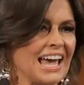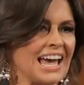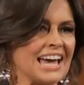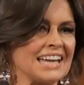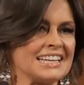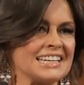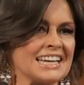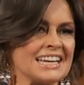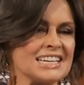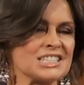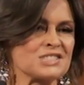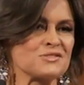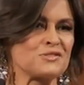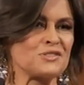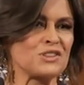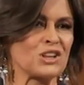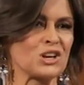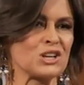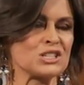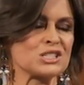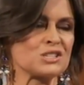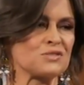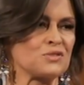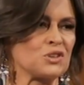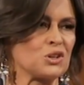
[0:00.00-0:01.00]
And yes, for
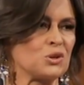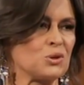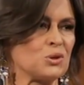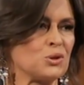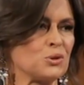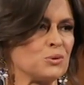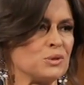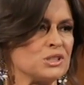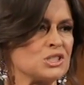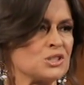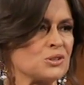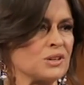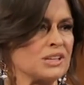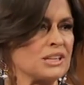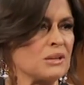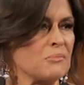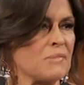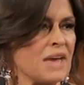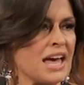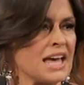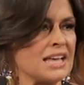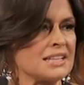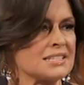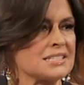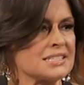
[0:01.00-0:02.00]
those of you who are doing the
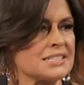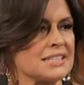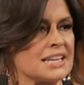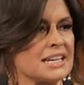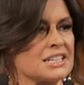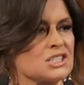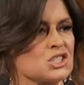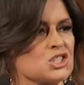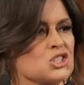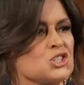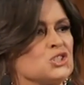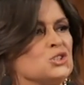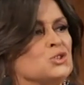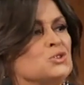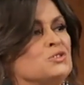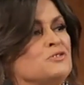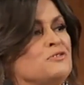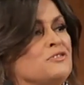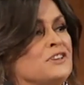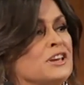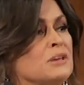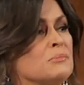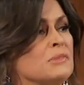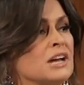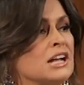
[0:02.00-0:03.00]
maths, that's 2
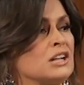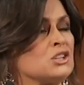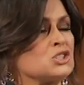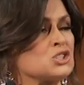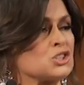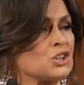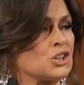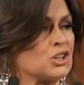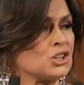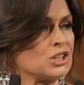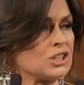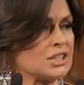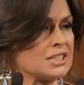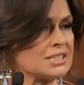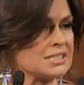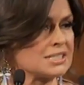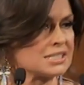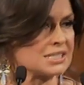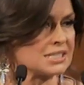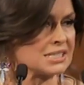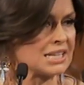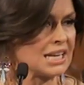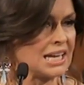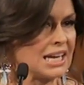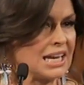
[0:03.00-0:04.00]
female
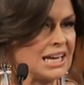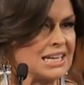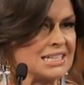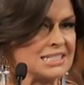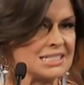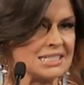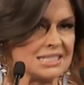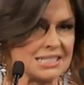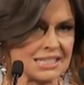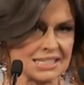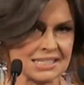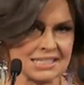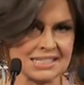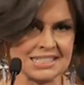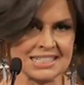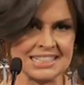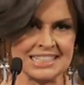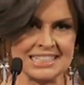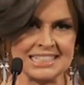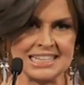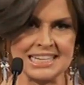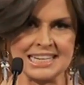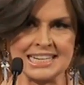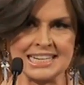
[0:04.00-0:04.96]
journalists in 16